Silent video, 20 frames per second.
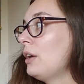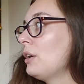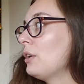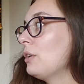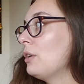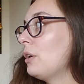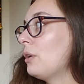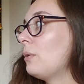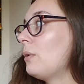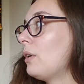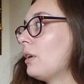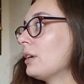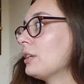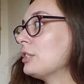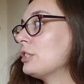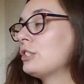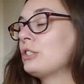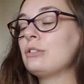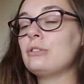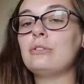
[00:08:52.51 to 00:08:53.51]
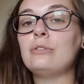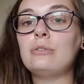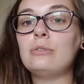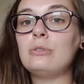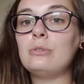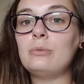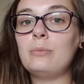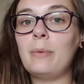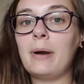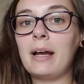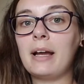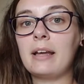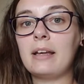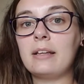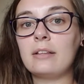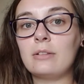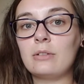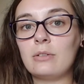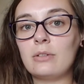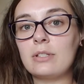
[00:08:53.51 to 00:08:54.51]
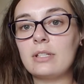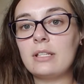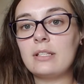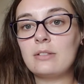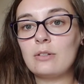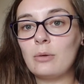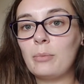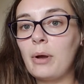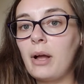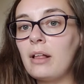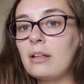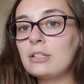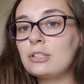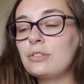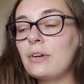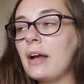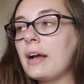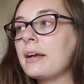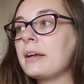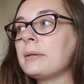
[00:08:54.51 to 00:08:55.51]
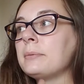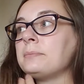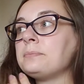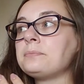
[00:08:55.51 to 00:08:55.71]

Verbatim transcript: go onto my little seasonal polish rack,